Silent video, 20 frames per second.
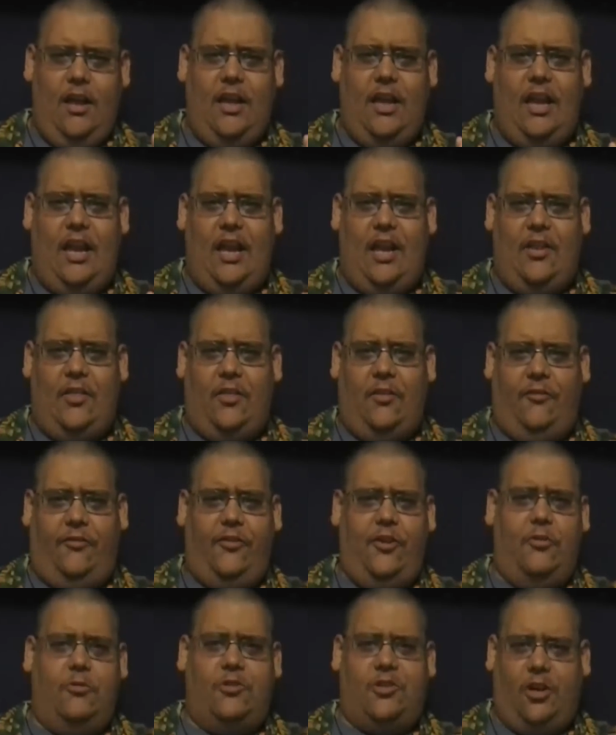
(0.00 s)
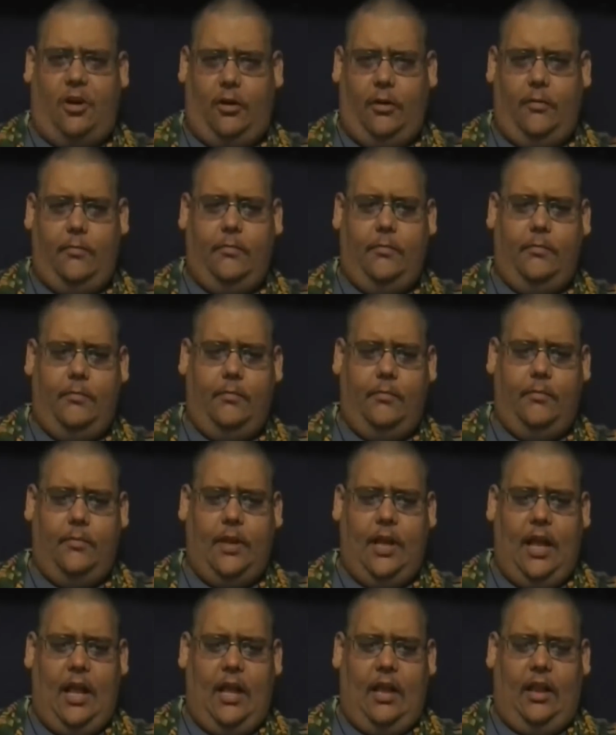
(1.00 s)
in the future?
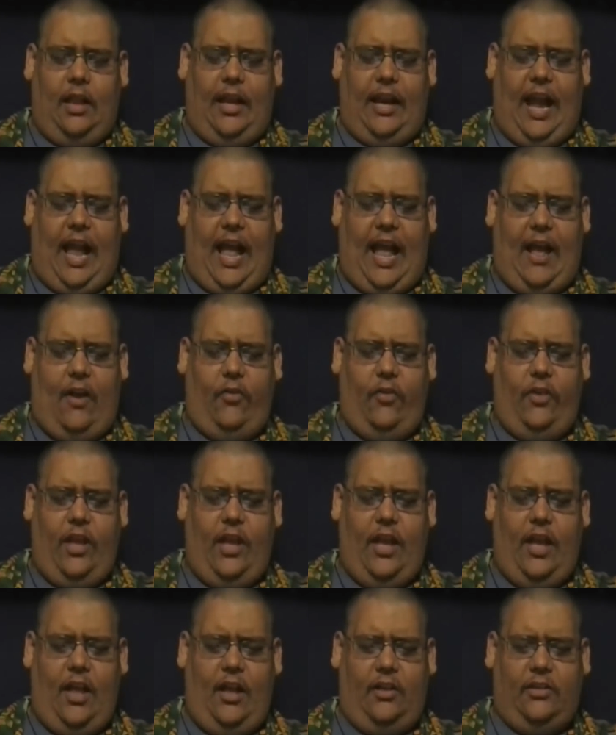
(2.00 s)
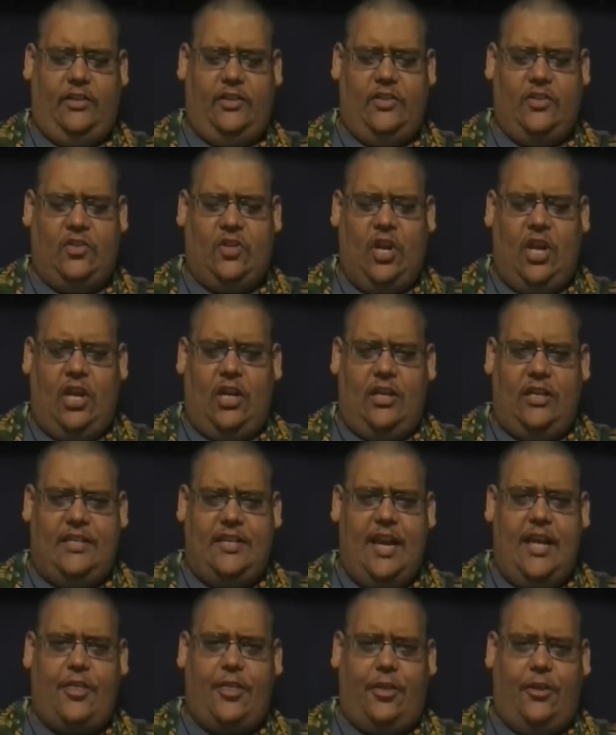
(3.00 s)
Like, how in the hell does
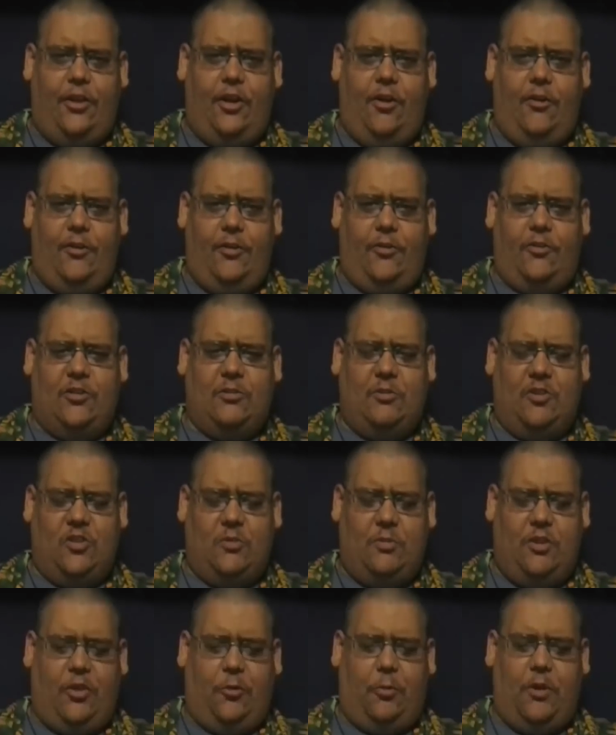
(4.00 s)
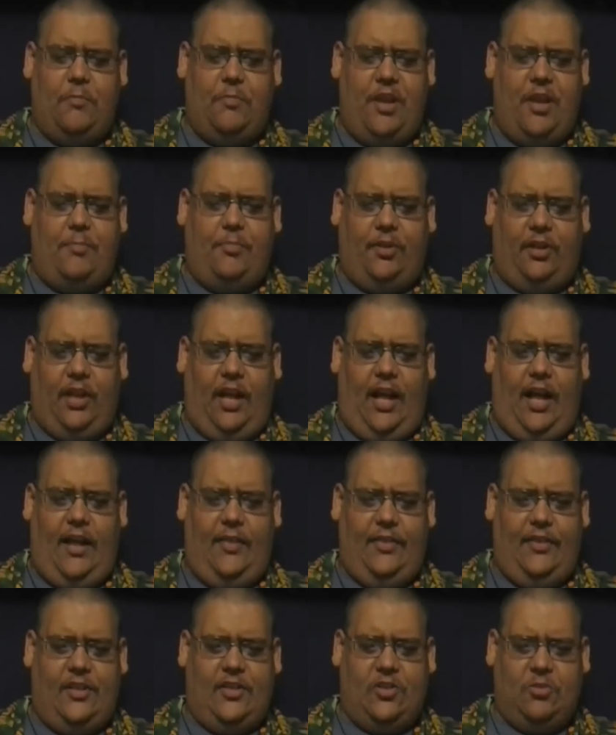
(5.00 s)
Death know that there's supposed to be 3 people
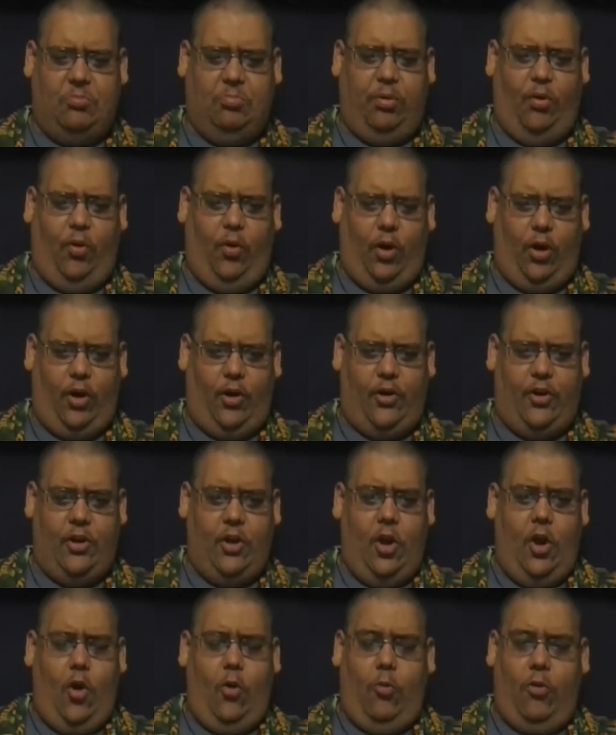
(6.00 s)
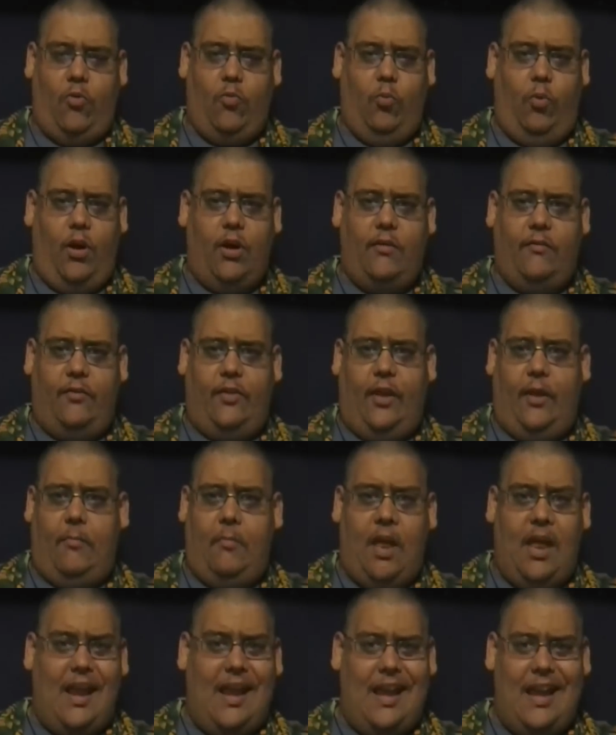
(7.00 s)
on this board when one of
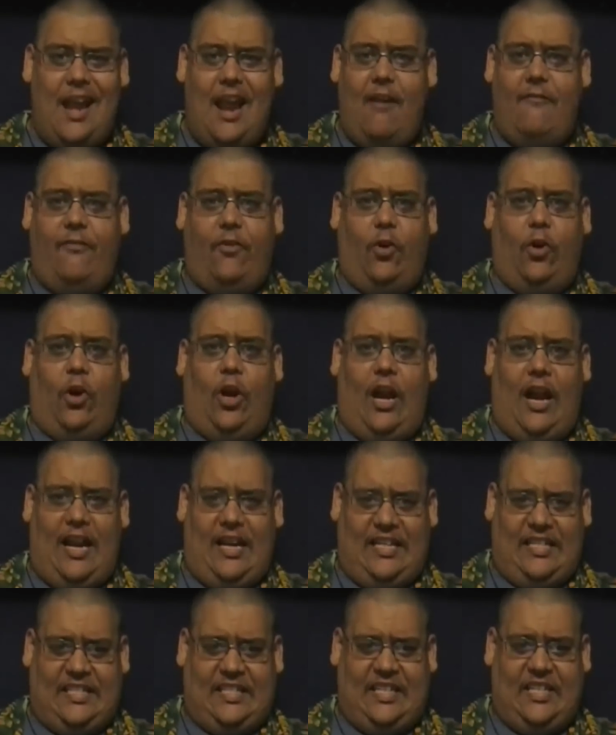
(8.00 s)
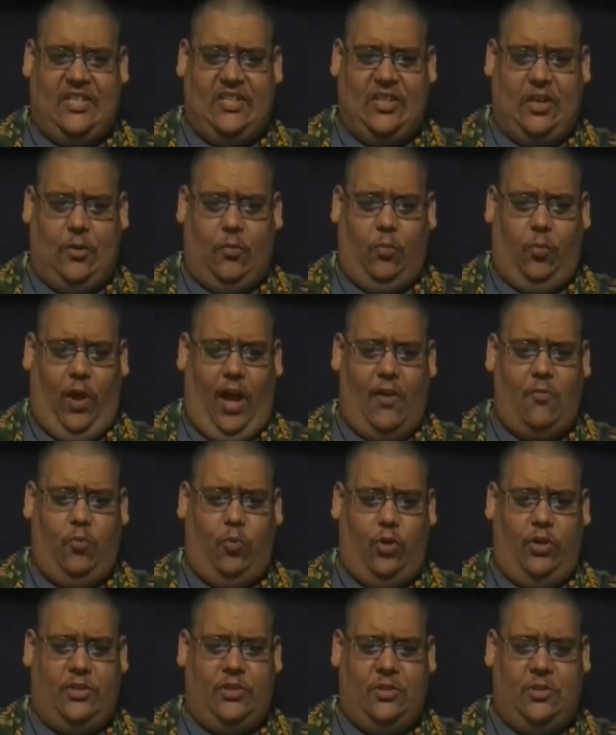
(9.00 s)
them never existed? Why
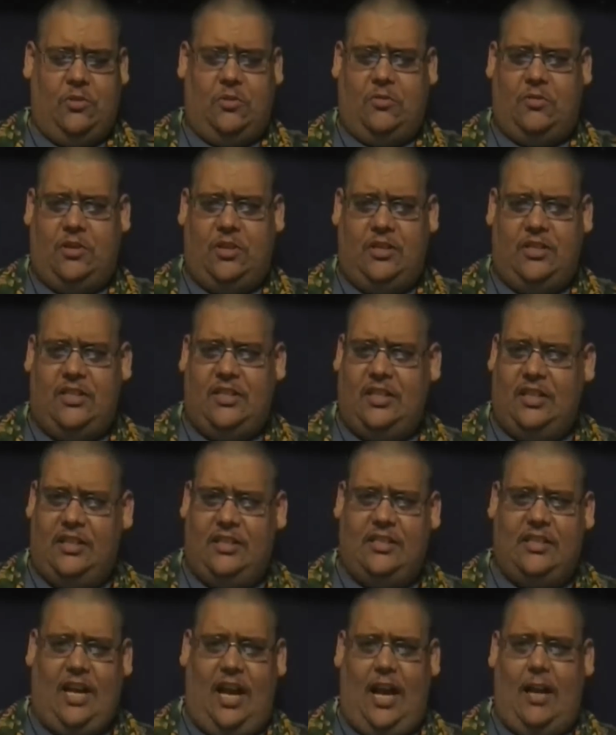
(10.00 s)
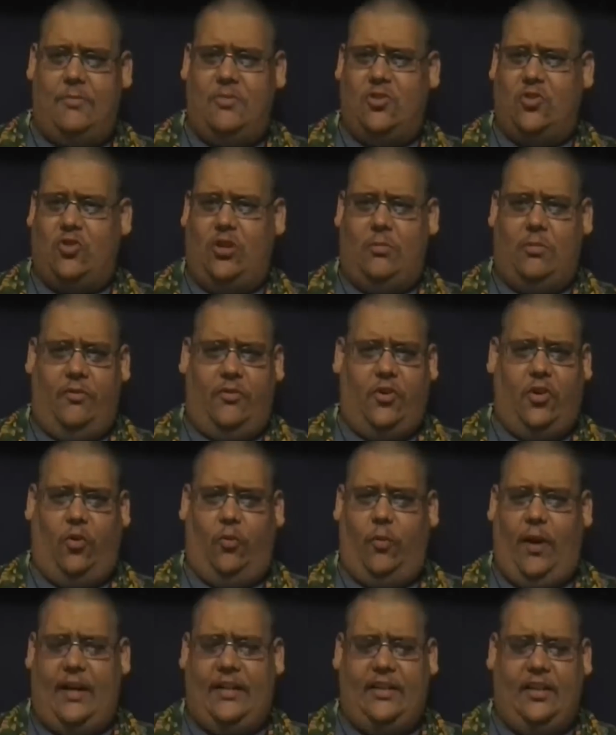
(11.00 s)
wouldn't the time stream have
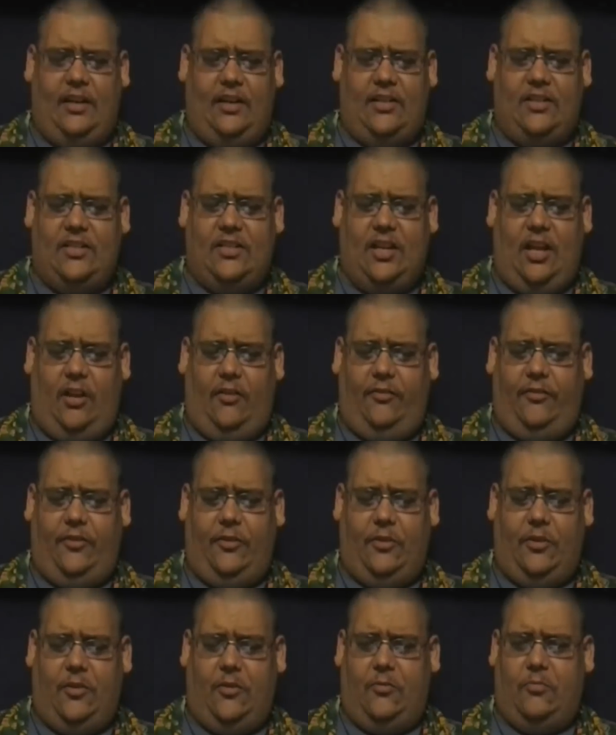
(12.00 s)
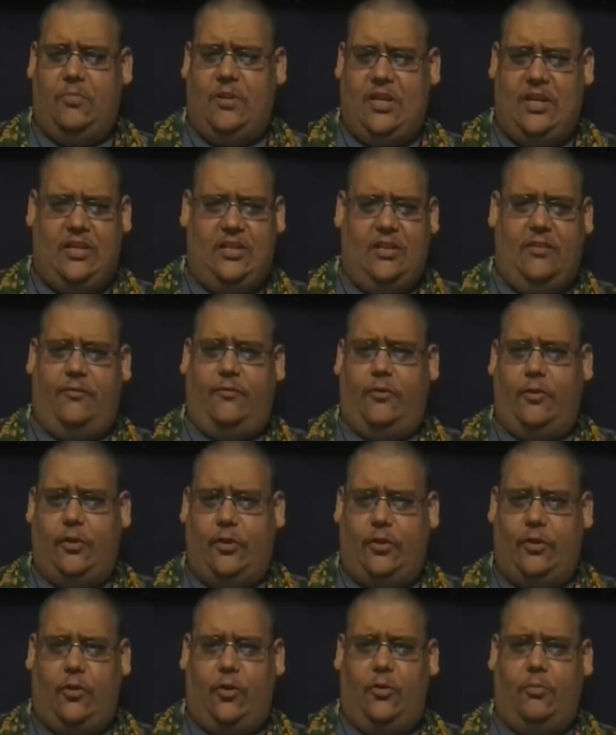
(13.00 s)
corrected itself and there'd be a different
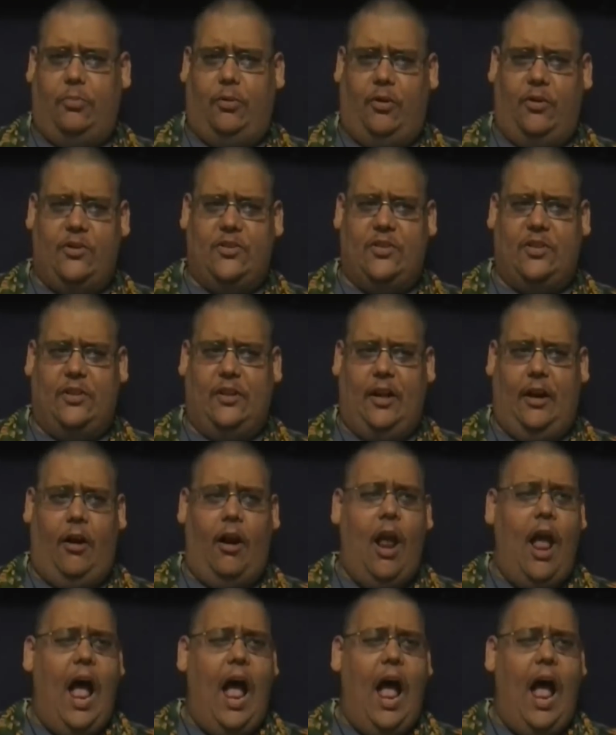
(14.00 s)
third person there?